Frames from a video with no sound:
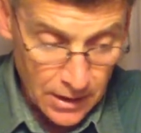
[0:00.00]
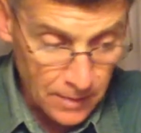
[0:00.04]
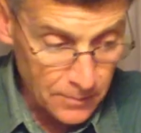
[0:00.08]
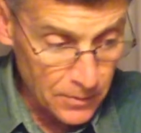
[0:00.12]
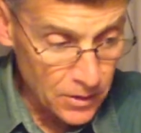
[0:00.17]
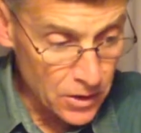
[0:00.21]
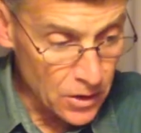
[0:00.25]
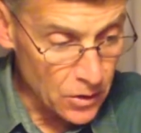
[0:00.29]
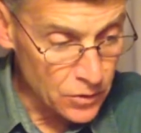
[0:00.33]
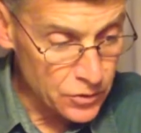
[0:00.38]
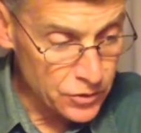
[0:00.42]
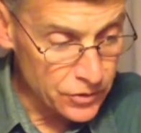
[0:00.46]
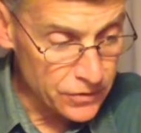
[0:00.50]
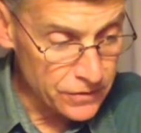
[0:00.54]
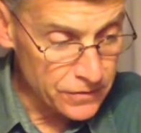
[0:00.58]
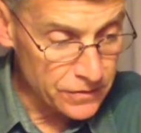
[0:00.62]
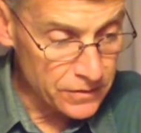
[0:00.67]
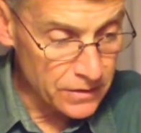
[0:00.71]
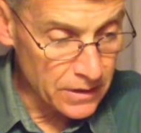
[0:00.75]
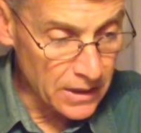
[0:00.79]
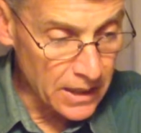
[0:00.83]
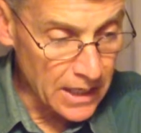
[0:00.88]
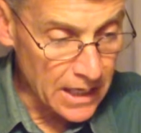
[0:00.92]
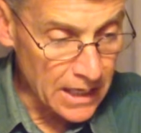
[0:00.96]

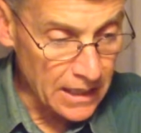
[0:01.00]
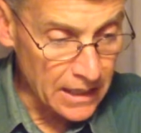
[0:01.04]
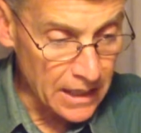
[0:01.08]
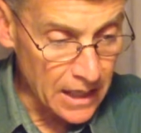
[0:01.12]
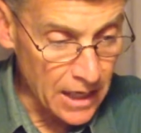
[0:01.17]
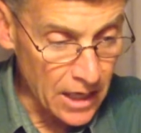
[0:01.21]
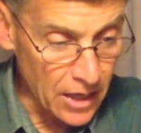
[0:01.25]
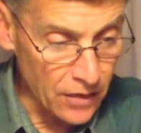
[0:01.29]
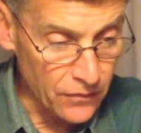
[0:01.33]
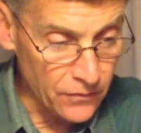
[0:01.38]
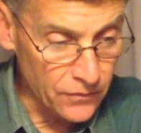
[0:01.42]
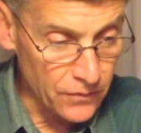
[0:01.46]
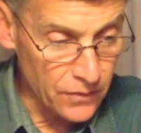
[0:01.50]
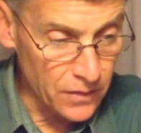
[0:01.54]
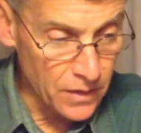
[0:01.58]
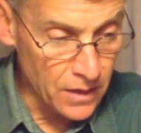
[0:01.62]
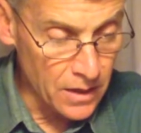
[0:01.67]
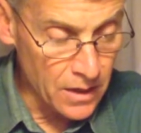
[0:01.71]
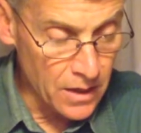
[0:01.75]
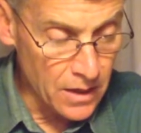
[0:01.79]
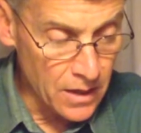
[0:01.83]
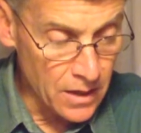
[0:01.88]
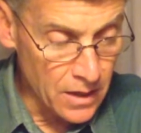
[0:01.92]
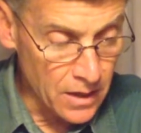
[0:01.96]
Coaches can have,
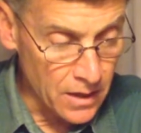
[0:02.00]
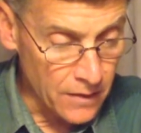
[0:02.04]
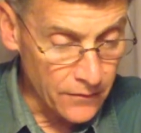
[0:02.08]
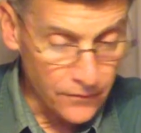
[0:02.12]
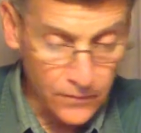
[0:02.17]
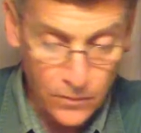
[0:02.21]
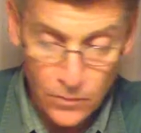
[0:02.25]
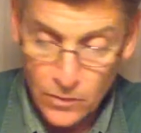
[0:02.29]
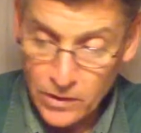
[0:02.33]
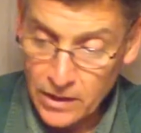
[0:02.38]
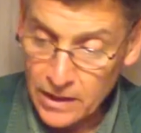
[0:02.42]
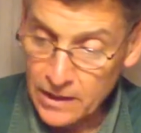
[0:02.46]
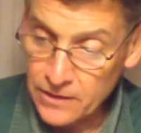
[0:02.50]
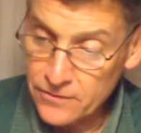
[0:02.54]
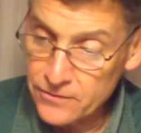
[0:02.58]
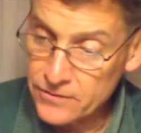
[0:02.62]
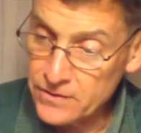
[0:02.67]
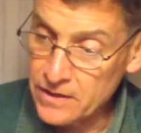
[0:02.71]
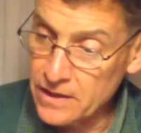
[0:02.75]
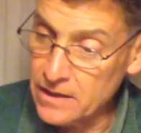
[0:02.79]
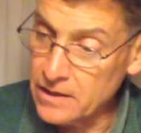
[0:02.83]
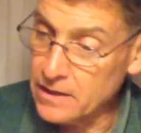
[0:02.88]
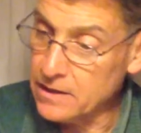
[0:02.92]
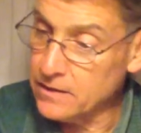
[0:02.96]
from what I
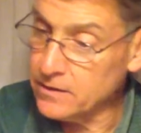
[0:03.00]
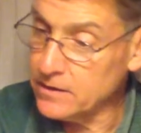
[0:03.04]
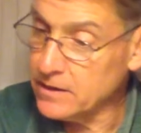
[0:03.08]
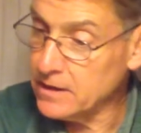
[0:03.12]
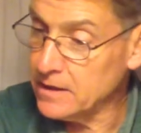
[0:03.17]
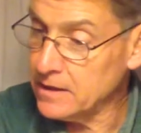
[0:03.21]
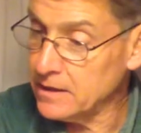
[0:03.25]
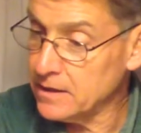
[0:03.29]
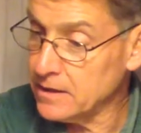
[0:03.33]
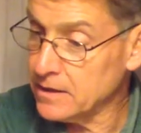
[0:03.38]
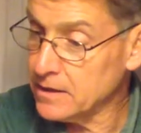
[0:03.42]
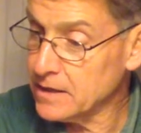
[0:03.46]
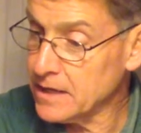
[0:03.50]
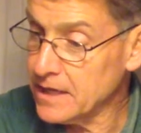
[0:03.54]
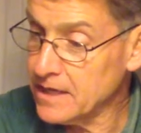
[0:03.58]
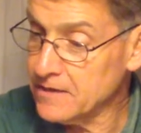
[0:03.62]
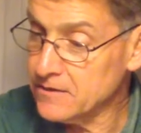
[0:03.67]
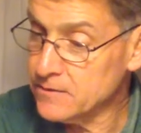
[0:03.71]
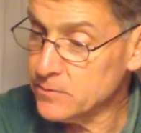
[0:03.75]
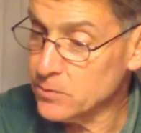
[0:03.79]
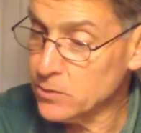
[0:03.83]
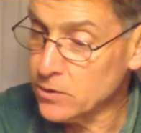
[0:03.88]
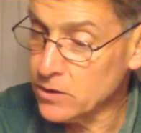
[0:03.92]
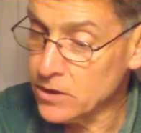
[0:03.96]
understand in the
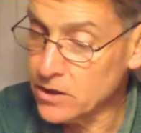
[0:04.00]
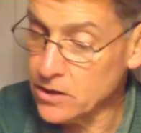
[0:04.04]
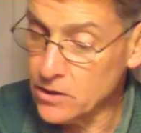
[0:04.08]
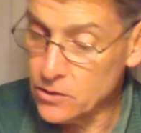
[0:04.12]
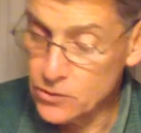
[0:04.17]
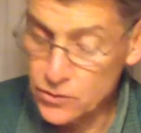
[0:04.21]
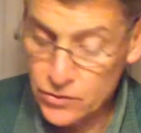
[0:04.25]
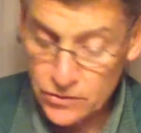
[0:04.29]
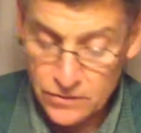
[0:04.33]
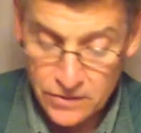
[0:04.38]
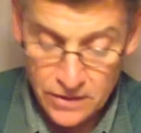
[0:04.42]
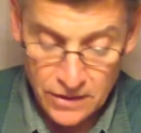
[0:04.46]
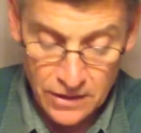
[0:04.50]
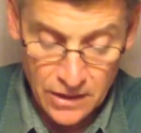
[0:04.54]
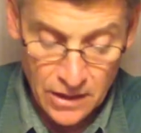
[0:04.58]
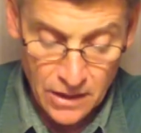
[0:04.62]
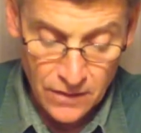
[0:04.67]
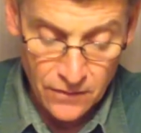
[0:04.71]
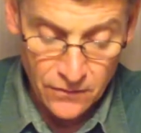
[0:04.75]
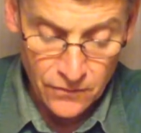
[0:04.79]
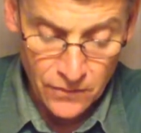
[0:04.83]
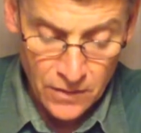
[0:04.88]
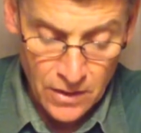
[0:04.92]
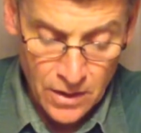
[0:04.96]
casebook, coaches can
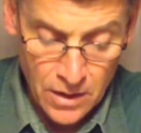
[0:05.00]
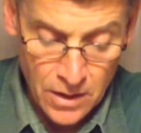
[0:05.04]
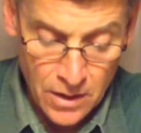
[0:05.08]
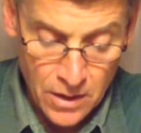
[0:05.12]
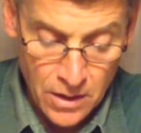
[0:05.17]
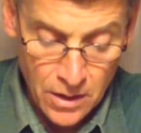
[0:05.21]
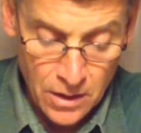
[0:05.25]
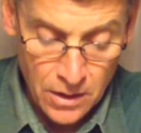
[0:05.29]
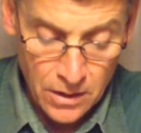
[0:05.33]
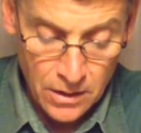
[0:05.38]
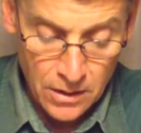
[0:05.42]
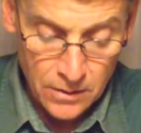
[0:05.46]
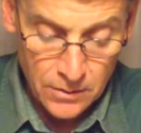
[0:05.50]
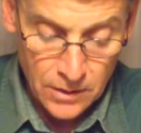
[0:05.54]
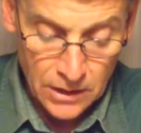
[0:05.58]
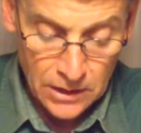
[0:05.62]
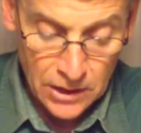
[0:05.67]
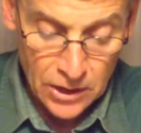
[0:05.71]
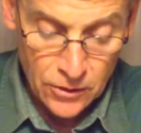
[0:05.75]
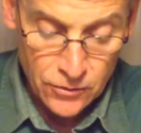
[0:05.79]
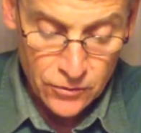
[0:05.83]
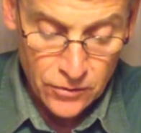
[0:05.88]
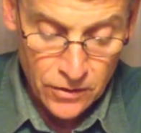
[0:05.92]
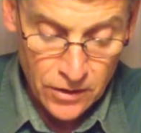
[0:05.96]
have
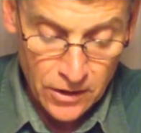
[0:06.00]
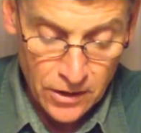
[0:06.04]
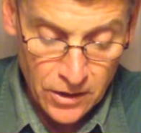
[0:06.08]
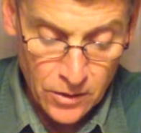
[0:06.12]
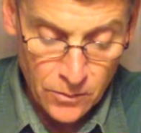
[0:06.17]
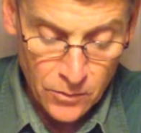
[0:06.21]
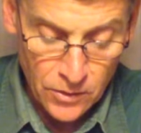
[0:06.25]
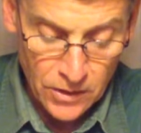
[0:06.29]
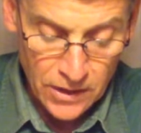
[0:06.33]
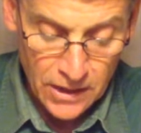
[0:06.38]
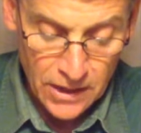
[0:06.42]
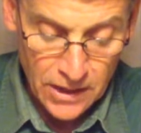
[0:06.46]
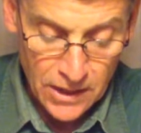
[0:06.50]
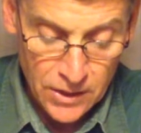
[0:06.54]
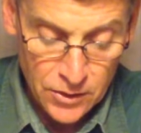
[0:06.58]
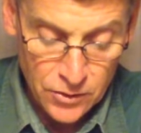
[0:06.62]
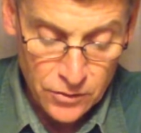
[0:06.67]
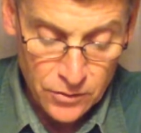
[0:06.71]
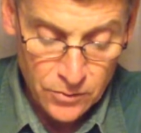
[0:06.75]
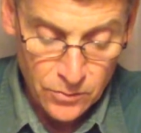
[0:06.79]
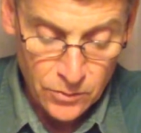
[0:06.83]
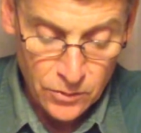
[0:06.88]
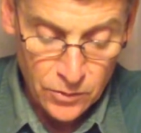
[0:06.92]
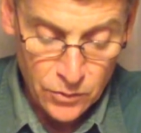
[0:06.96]
electronic
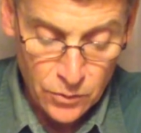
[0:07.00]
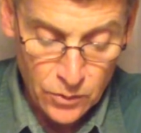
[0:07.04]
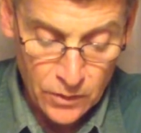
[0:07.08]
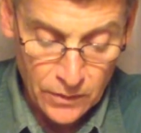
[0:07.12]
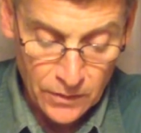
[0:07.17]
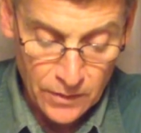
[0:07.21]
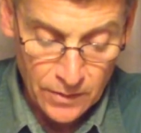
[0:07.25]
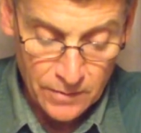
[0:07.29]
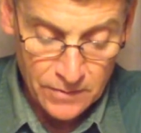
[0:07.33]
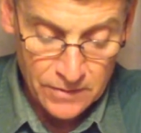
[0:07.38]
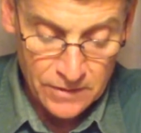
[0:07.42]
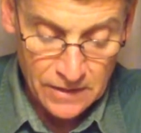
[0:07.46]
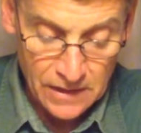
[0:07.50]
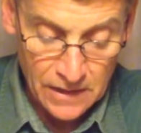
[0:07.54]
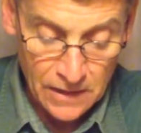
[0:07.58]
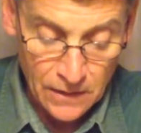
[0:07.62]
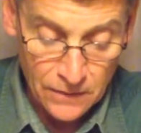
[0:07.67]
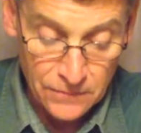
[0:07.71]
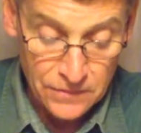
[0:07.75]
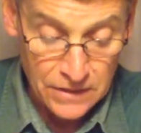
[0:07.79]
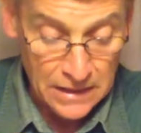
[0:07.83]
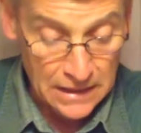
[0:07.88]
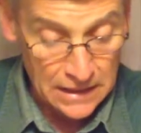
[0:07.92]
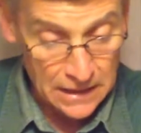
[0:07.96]
communication between
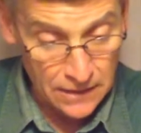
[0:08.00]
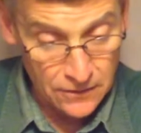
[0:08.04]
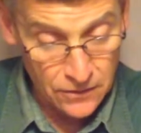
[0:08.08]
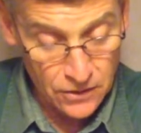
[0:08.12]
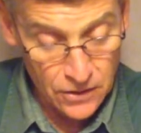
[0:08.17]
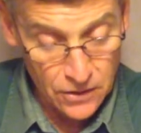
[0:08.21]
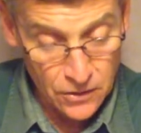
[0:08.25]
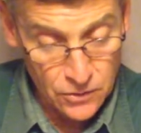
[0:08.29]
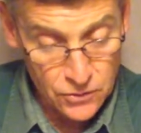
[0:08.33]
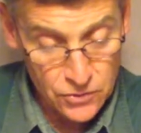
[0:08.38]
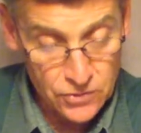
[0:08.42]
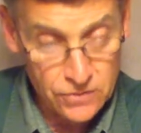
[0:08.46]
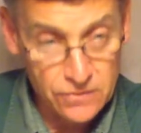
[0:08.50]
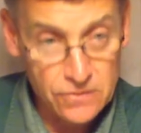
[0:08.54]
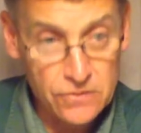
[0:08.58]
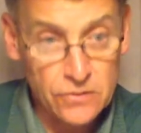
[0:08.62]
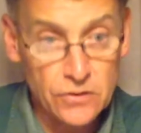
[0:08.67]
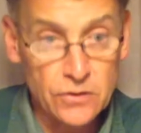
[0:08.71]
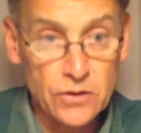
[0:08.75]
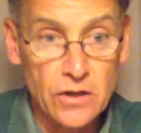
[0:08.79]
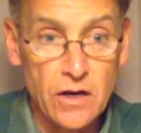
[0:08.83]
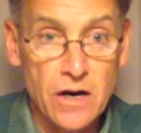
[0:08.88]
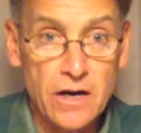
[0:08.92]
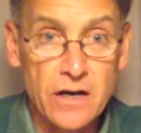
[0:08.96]
themselves and other coaches to
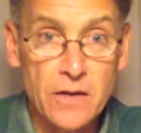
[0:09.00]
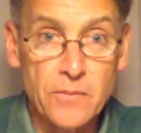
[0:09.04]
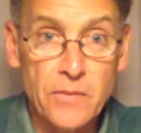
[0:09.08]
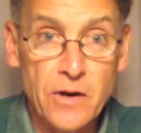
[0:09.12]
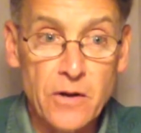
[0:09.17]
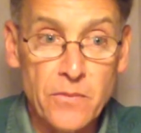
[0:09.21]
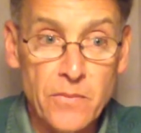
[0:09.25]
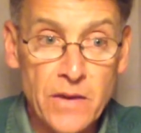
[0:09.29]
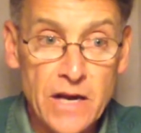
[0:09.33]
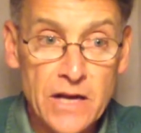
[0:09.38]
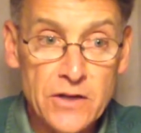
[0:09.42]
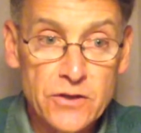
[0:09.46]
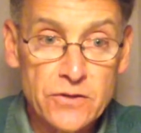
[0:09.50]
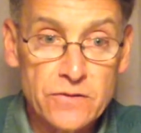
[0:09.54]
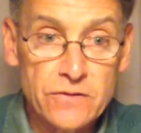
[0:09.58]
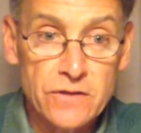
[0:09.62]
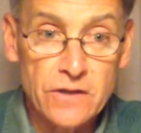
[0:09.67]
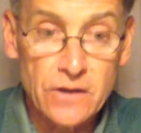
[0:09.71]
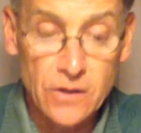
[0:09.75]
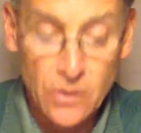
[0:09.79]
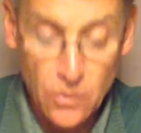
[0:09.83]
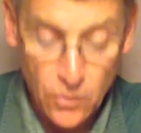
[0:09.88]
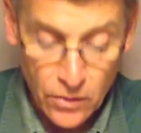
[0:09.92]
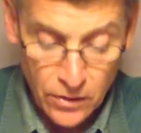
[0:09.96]
talk about matches that
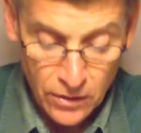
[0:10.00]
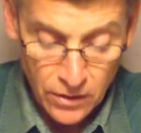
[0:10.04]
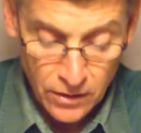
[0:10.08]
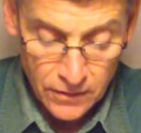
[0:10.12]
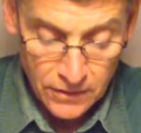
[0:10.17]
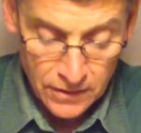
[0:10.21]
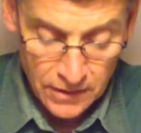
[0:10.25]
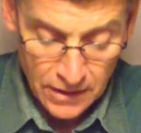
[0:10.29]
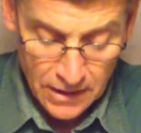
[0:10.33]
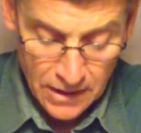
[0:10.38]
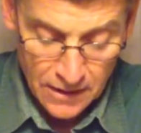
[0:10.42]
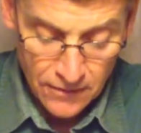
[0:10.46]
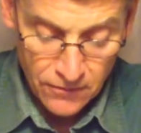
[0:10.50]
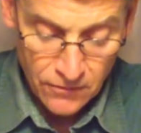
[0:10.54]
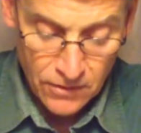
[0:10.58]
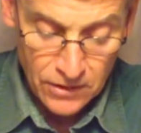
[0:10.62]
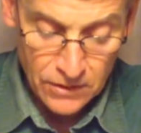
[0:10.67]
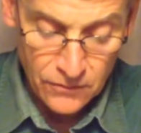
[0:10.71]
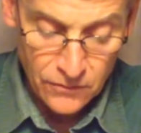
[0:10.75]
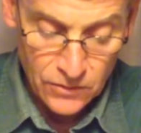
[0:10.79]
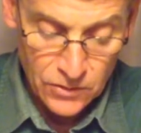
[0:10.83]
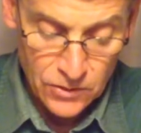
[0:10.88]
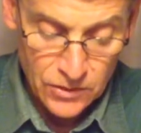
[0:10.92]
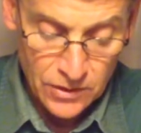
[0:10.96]
are going on the other end
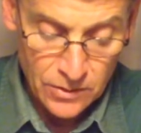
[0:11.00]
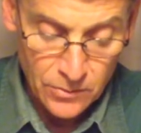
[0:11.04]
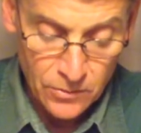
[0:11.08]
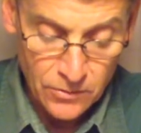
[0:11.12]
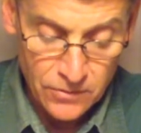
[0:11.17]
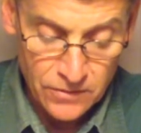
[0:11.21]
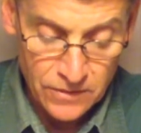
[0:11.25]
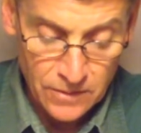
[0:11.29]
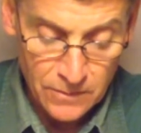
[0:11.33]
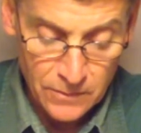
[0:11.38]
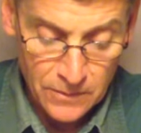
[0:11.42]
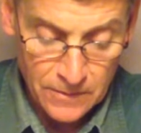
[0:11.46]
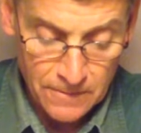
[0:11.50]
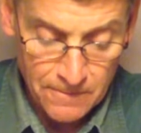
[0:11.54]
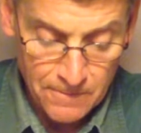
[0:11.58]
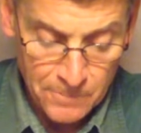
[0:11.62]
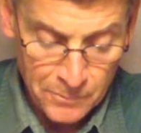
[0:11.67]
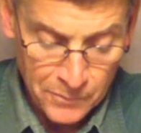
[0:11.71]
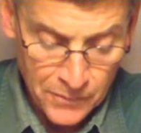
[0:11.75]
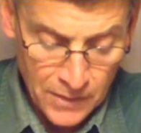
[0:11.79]
of a gym or something.